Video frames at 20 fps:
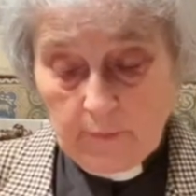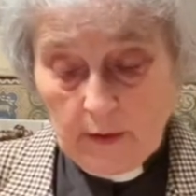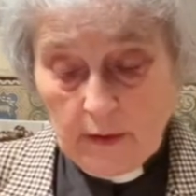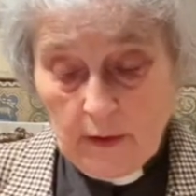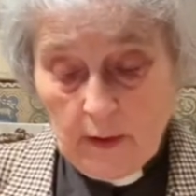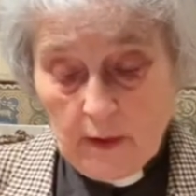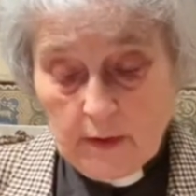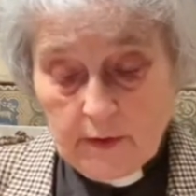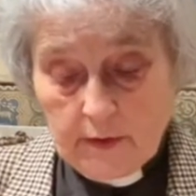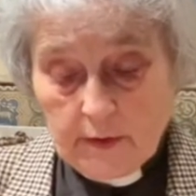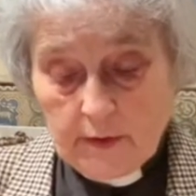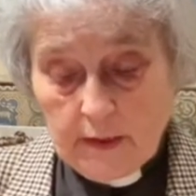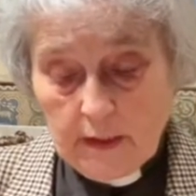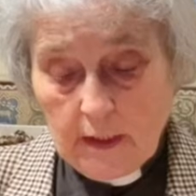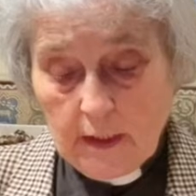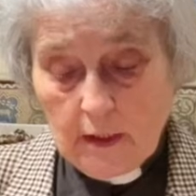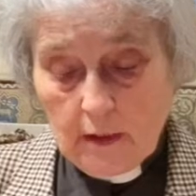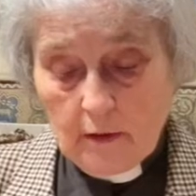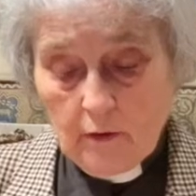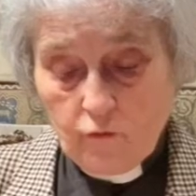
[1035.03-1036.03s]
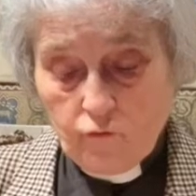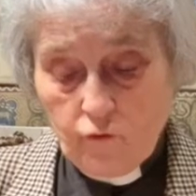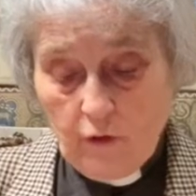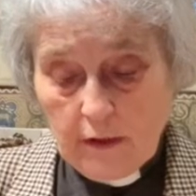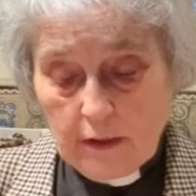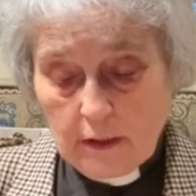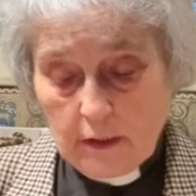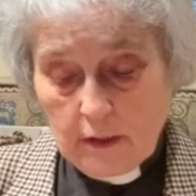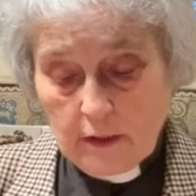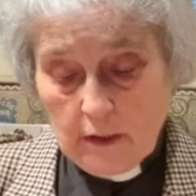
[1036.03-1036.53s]
and seek and
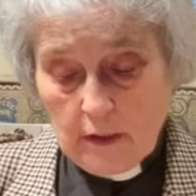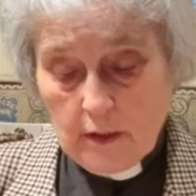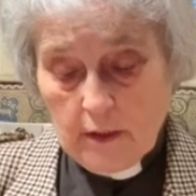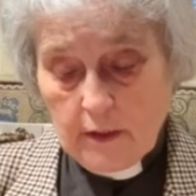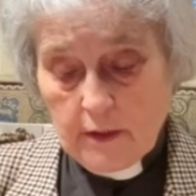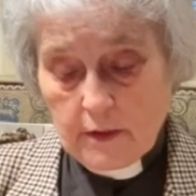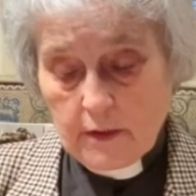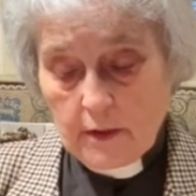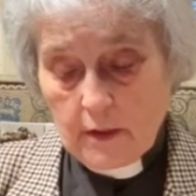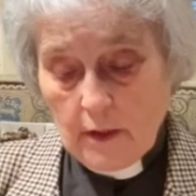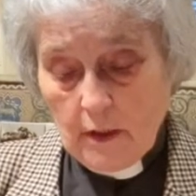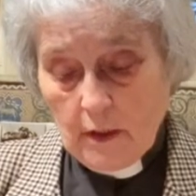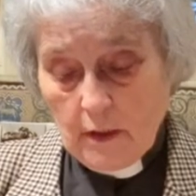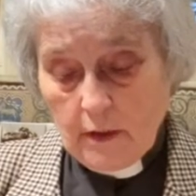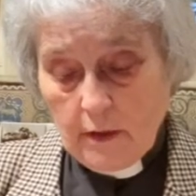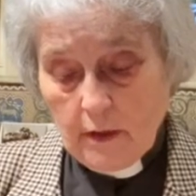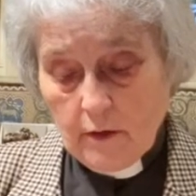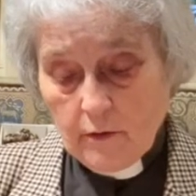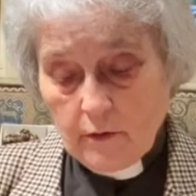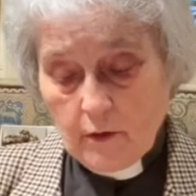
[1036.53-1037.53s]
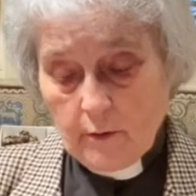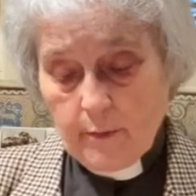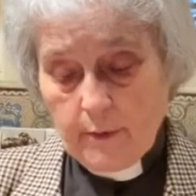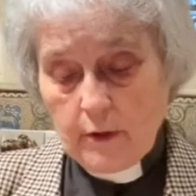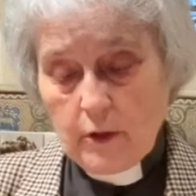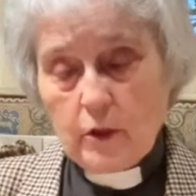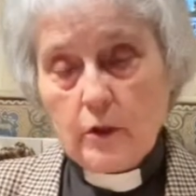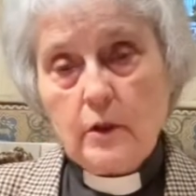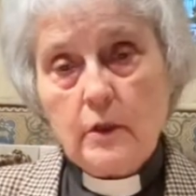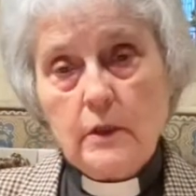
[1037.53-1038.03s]
recognise those
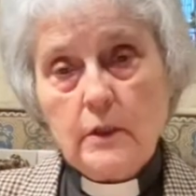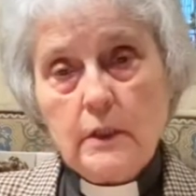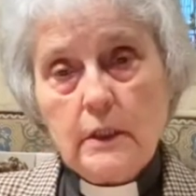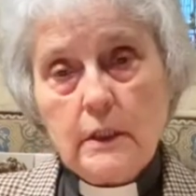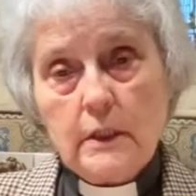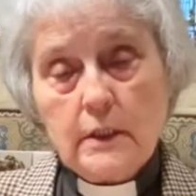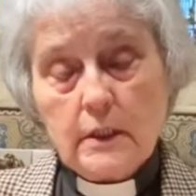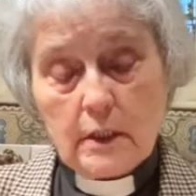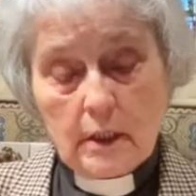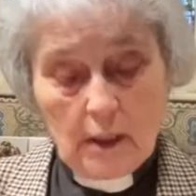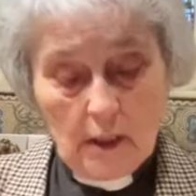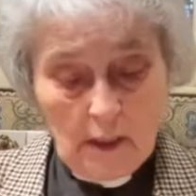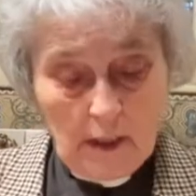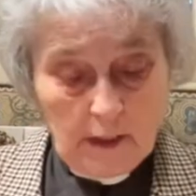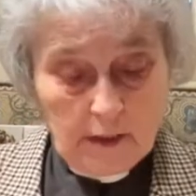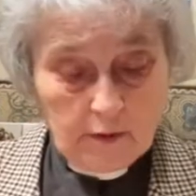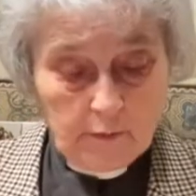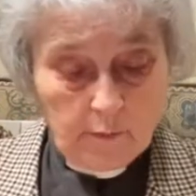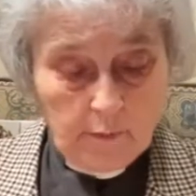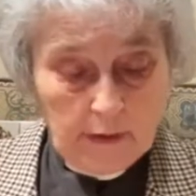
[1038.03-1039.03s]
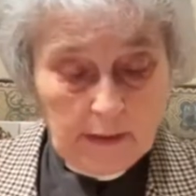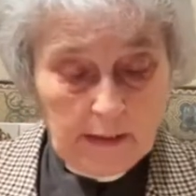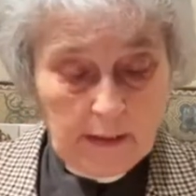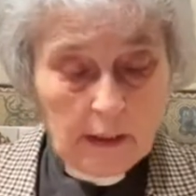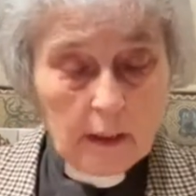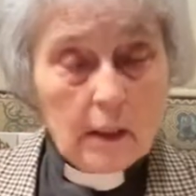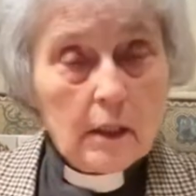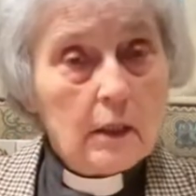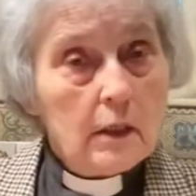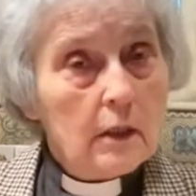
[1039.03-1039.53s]
opportunities as we
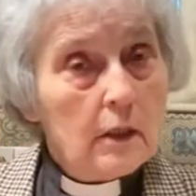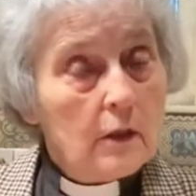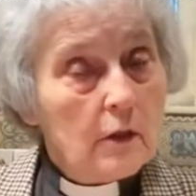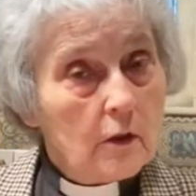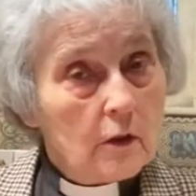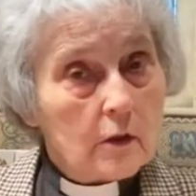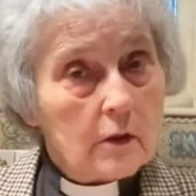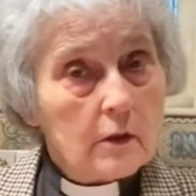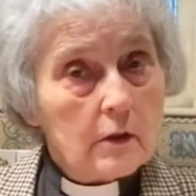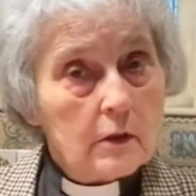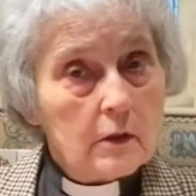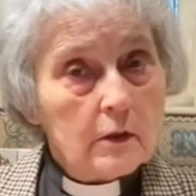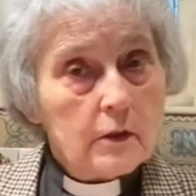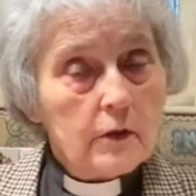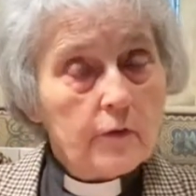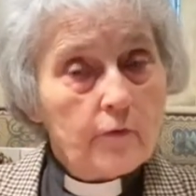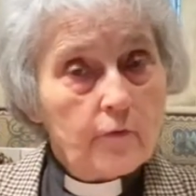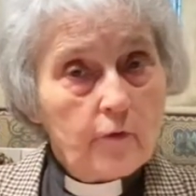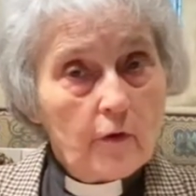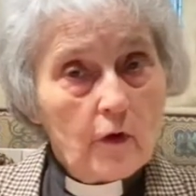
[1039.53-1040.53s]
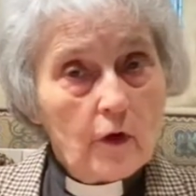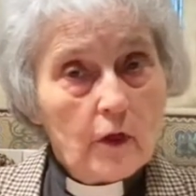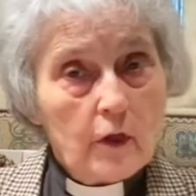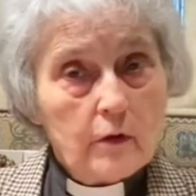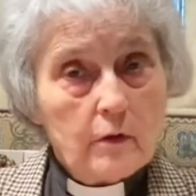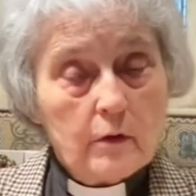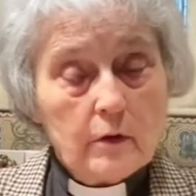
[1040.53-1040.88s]
look to follow